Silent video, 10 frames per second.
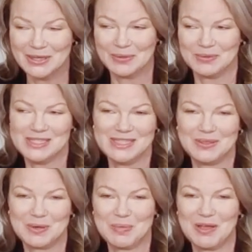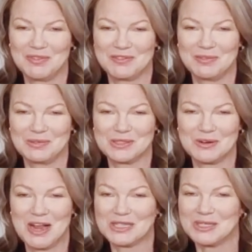We see their pelvic floors
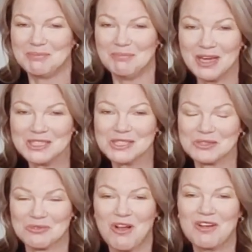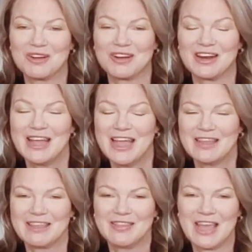are actually much stronger
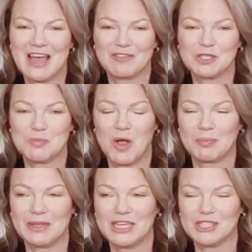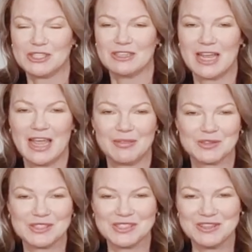than the average population, and
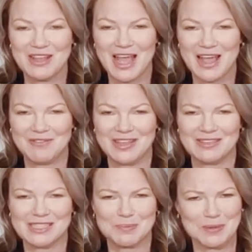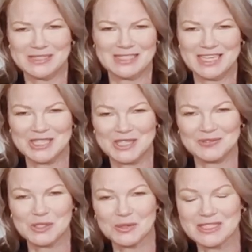they're still having this presentation
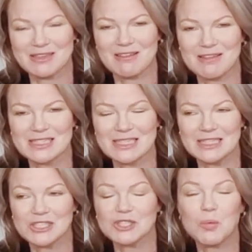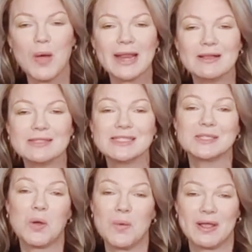of stress incontinence. So what else is
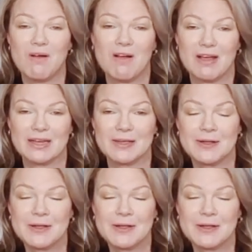going on?